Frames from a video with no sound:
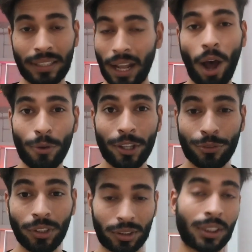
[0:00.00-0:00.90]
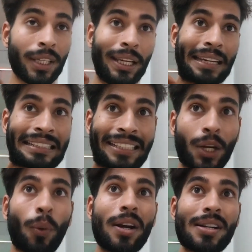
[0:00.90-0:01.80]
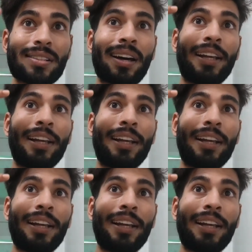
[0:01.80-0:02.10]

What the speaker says: how it works. It requires